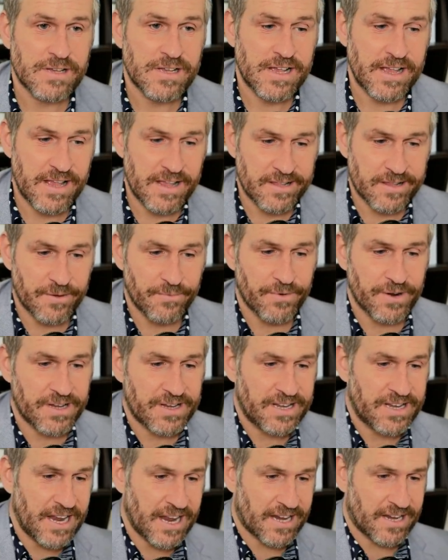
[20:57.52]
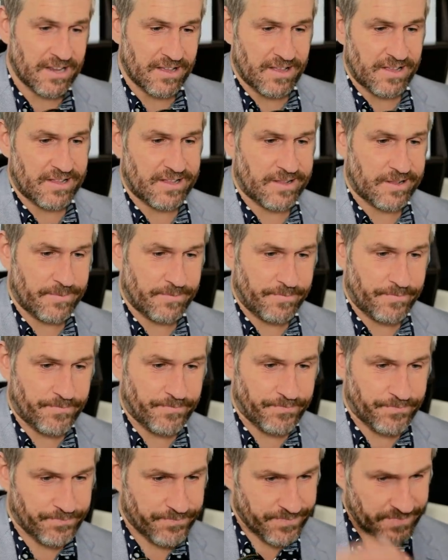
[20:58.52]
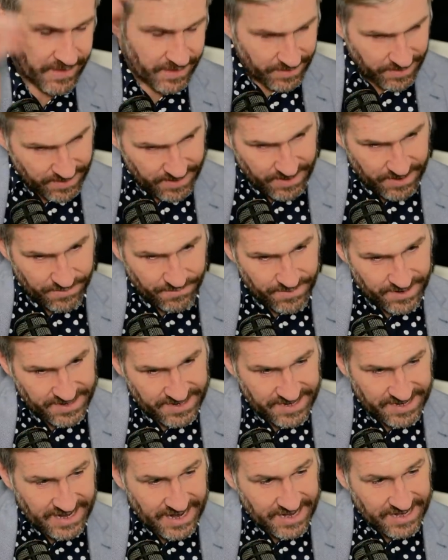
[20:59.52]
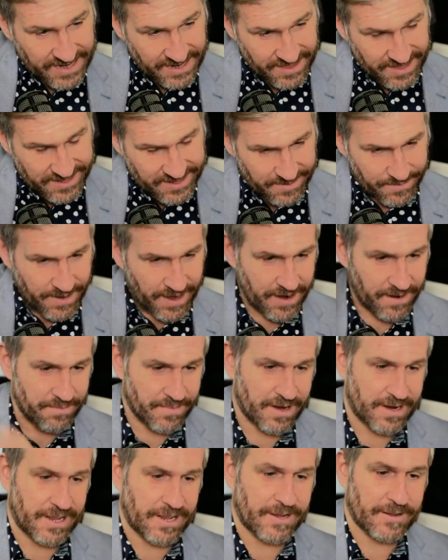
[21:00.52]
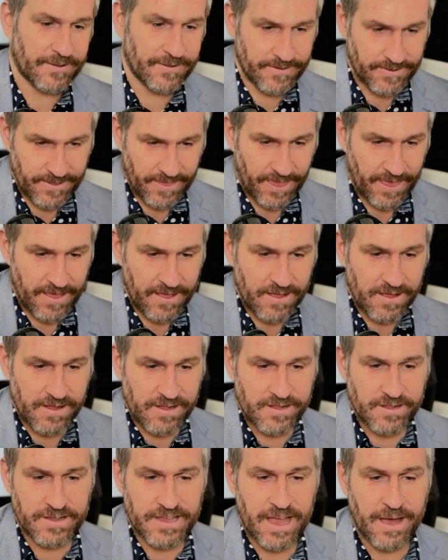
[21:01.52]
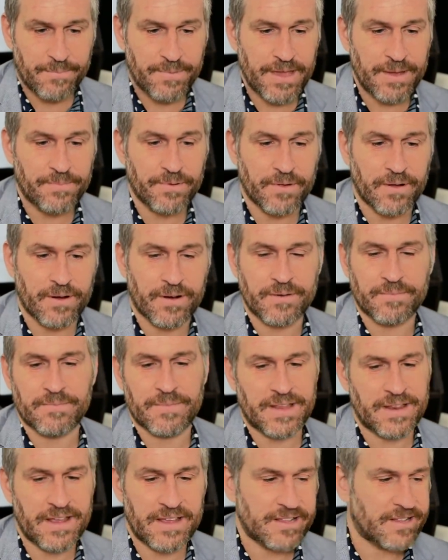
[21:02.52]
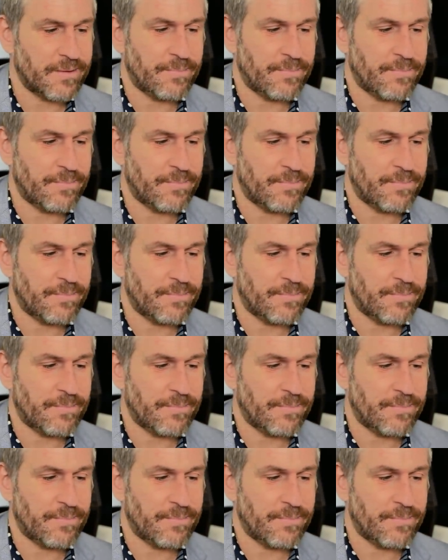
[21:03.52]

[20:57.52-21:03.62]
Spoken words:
It's a ridiculous amount of money. So yeah, people are, it's a